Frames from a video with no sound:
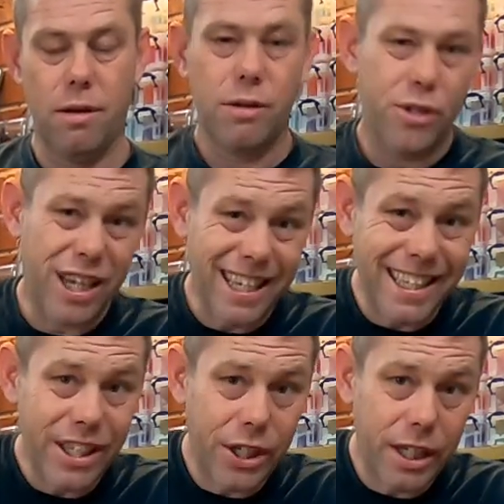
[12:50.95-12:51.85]
6
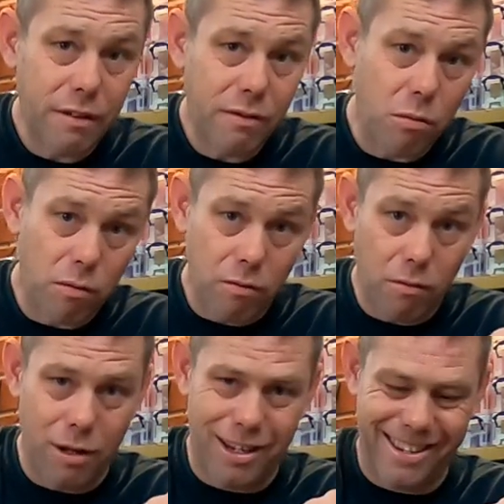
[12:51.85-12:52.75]
inches for
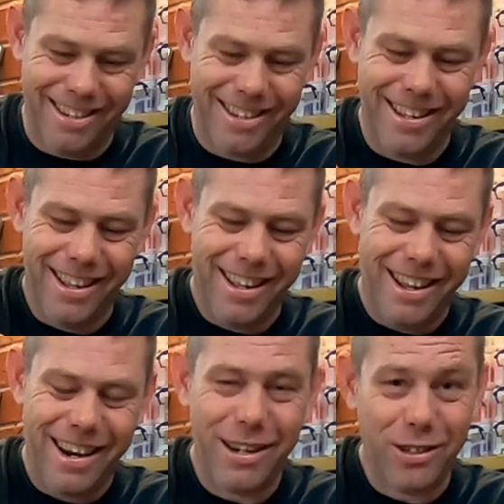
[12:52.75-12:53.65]

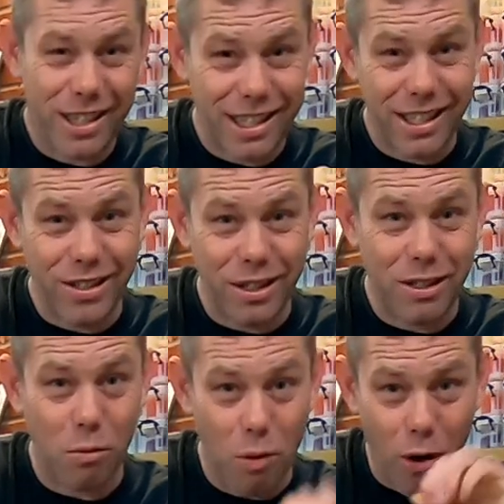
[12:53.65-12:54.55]
an extra 6 inches
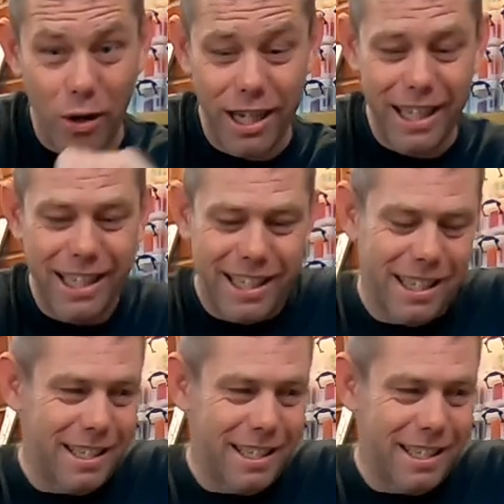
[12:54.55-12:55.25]
than what I need.